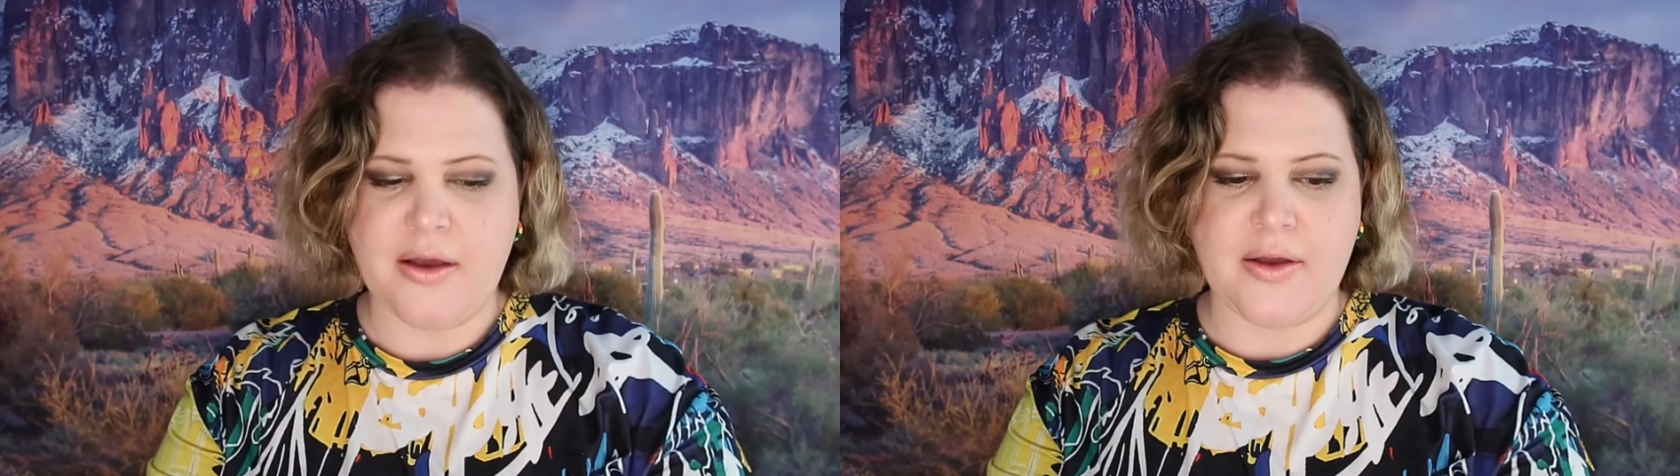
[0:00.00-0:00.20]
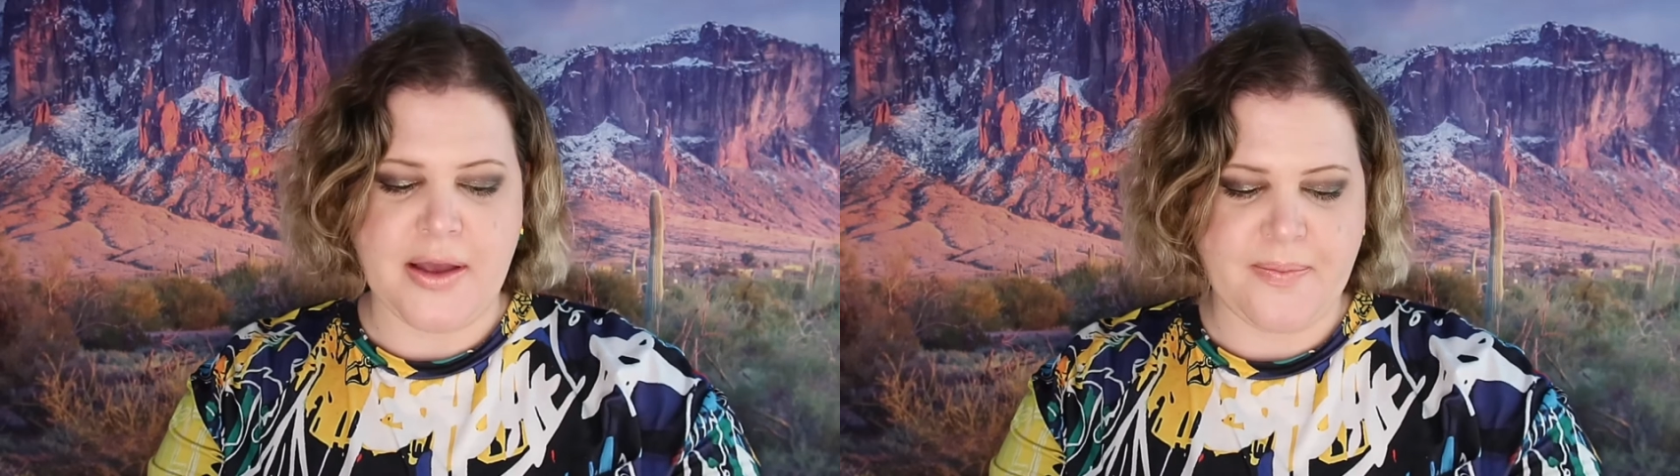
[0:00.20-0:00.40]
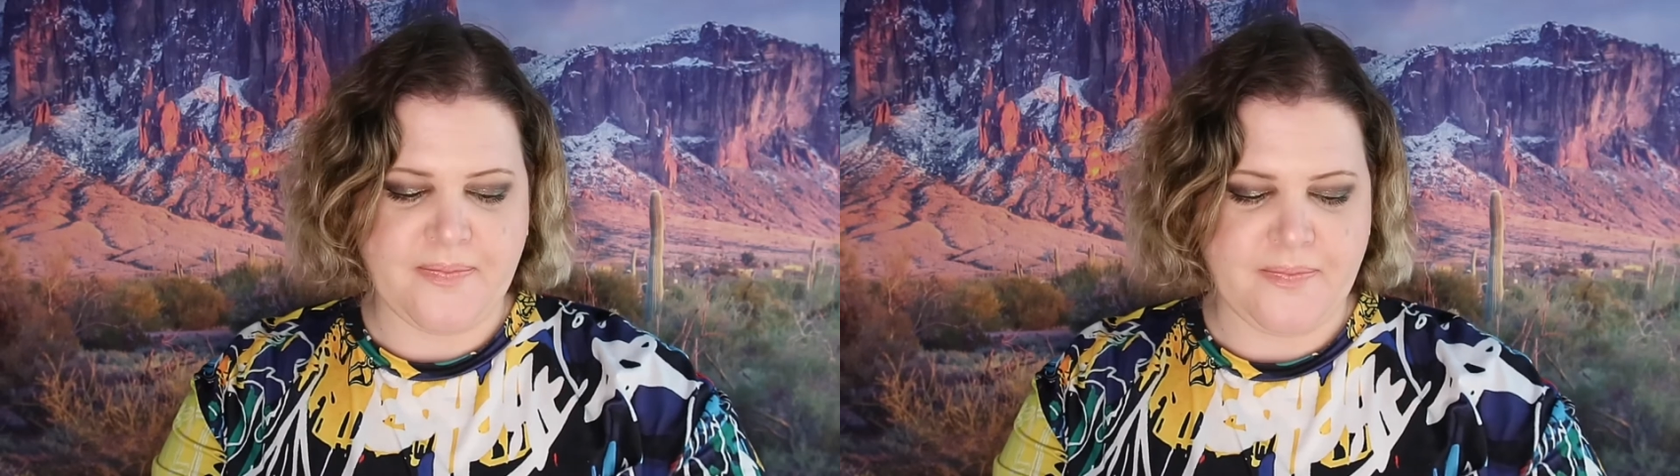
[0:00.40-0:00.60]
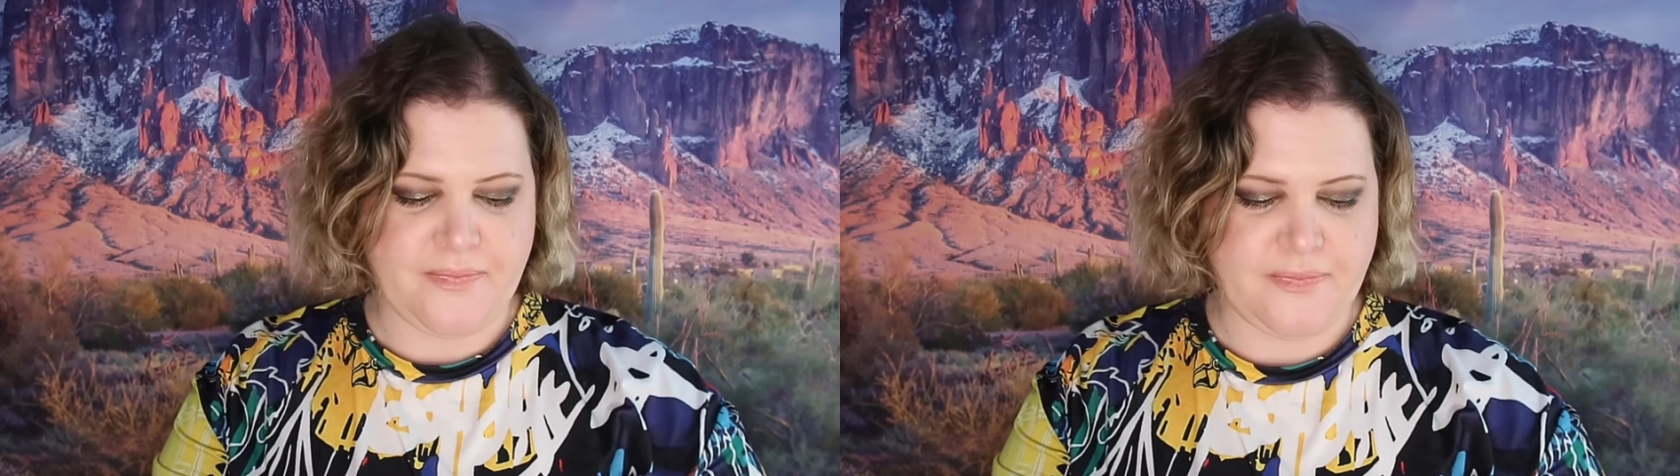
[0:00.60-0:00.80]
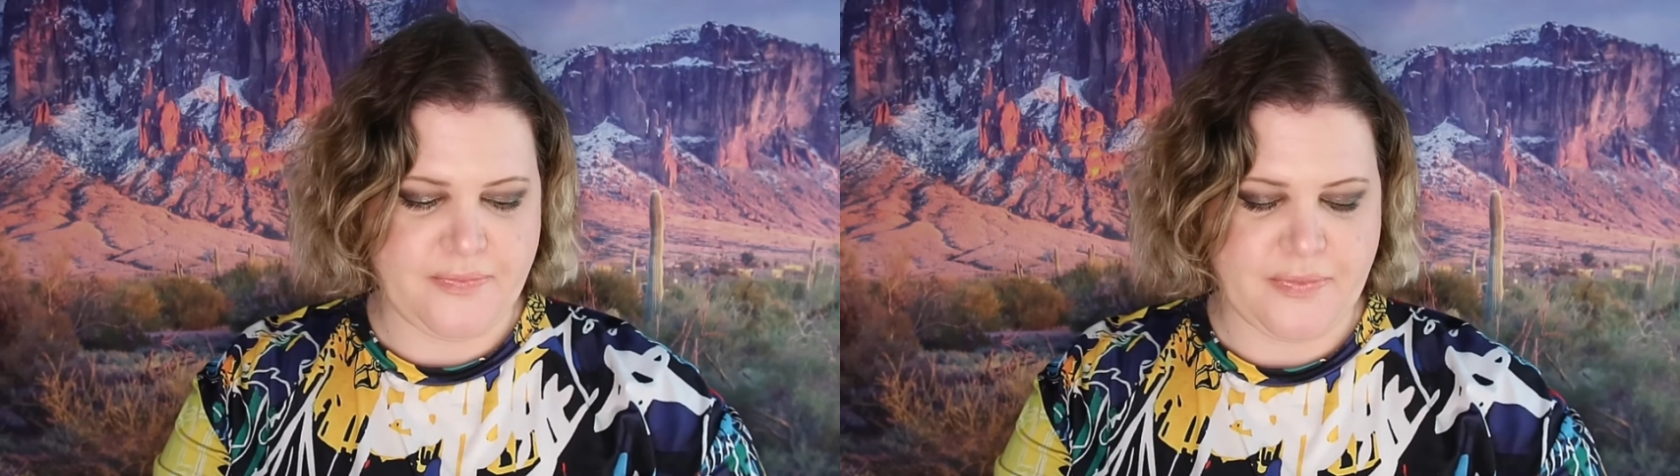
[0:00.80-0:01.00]
Okay,
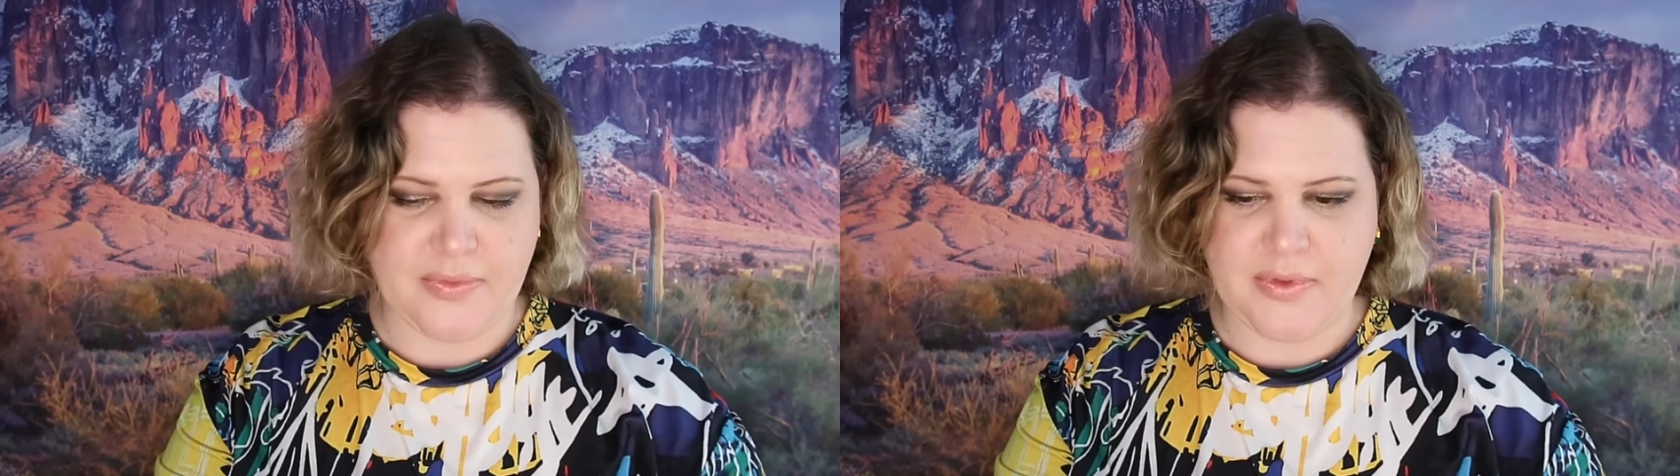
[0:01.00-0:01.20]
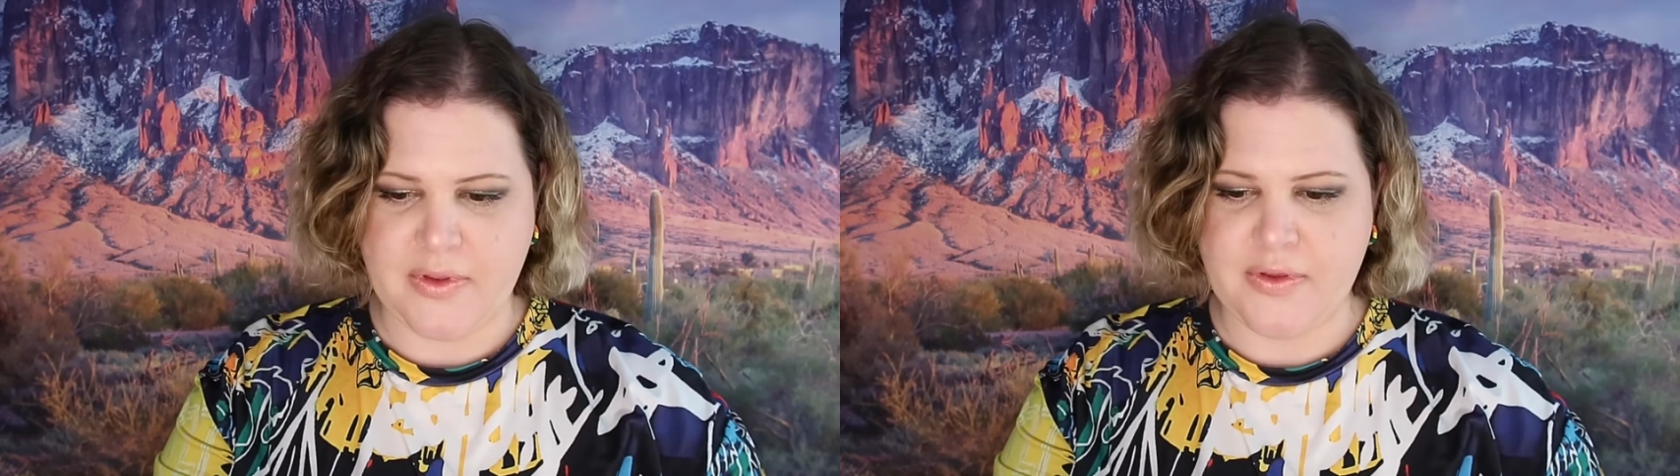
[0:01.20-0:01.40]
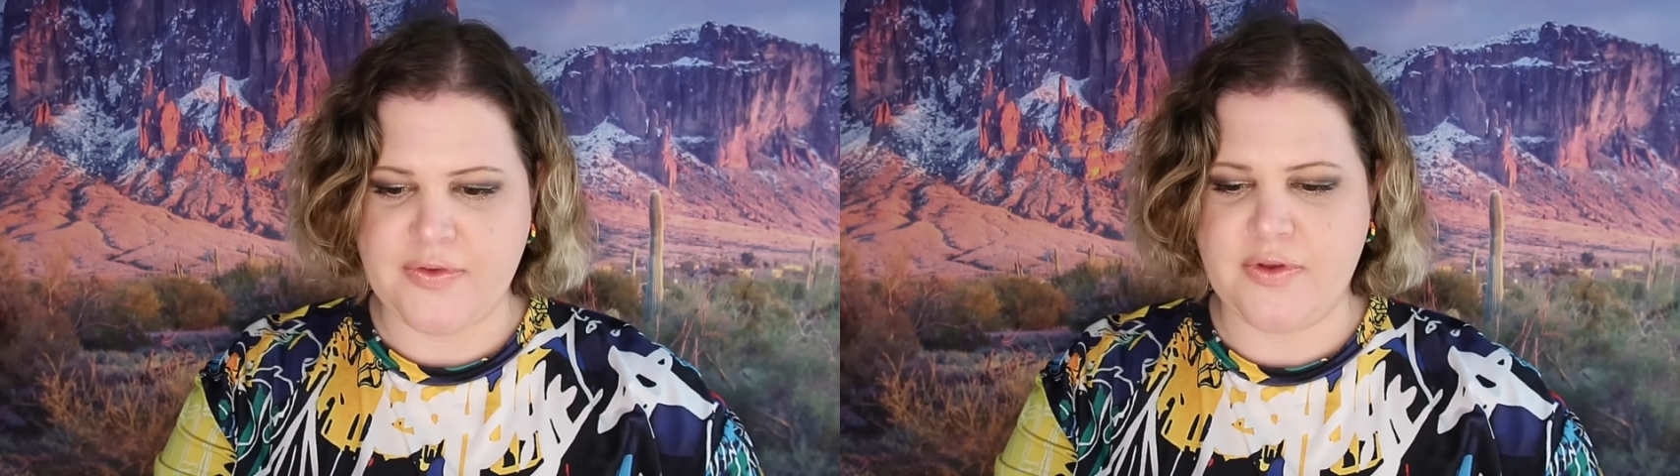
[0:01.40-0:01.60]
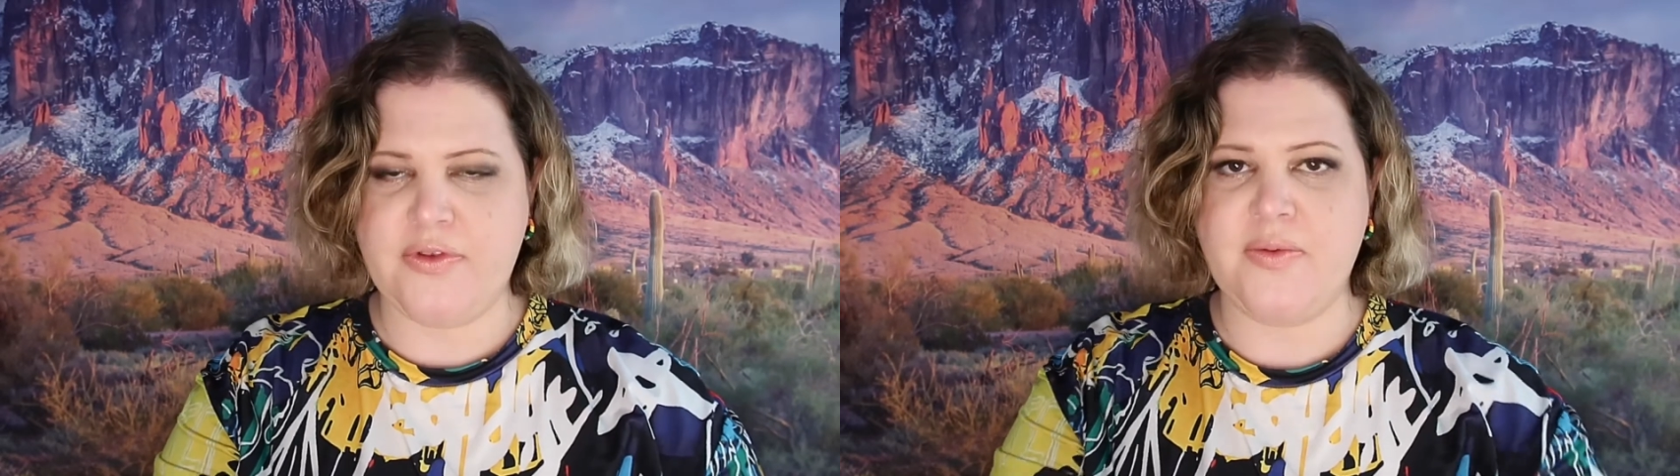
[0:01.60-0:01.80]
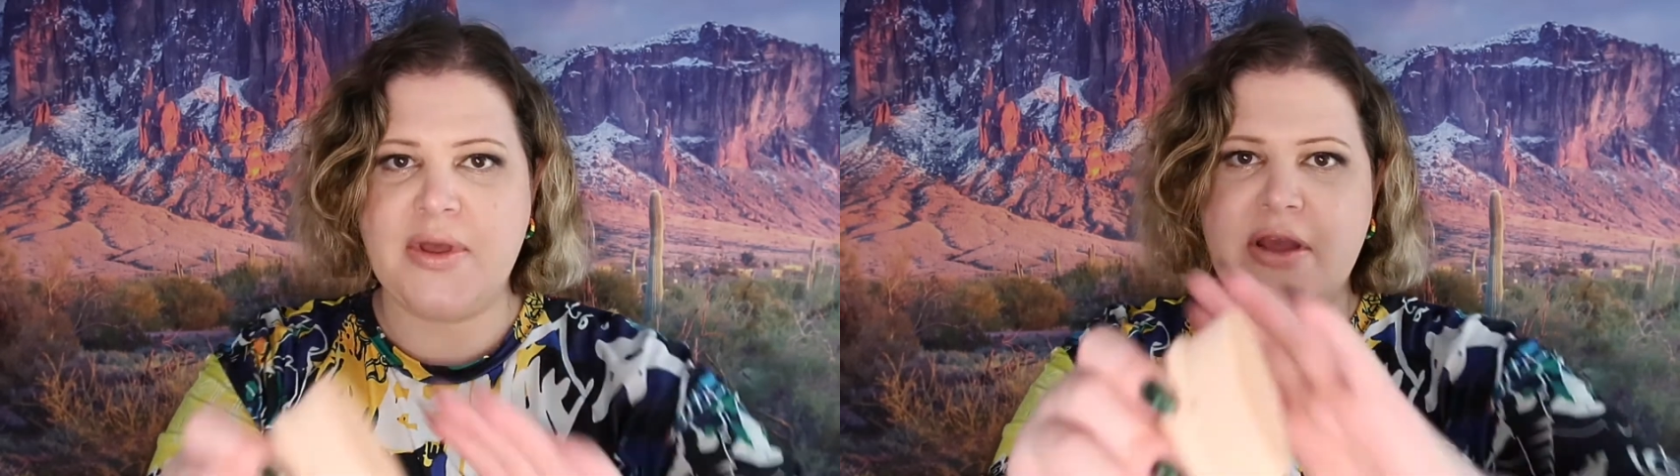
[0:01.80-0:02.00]
so
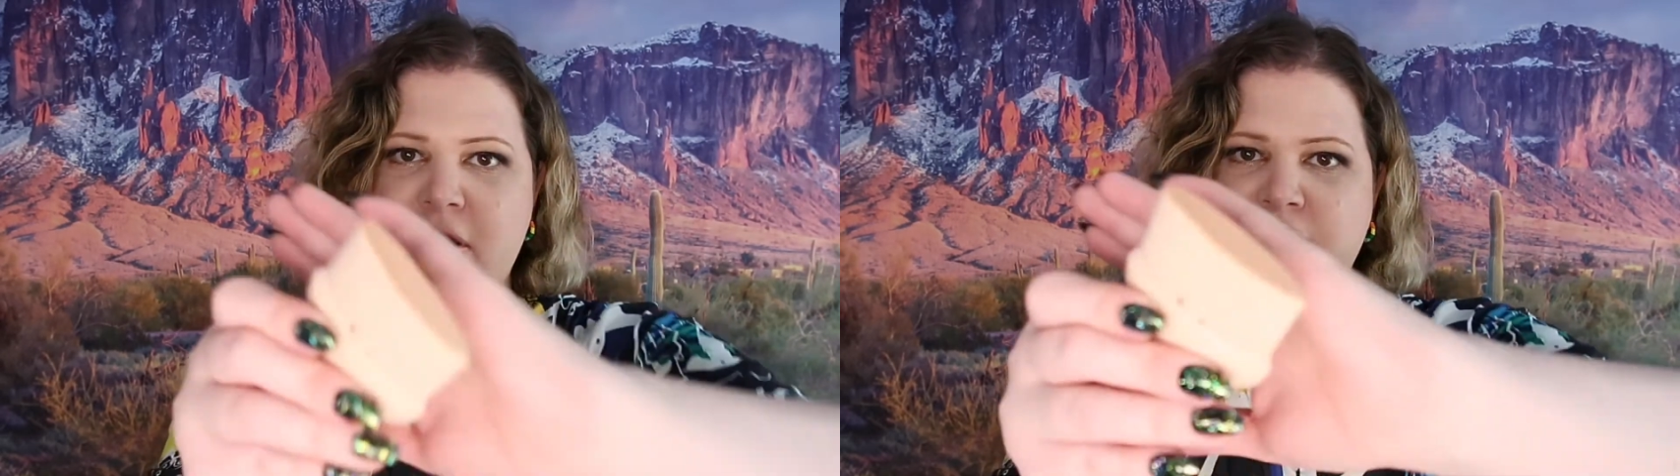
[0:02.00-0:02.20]
to me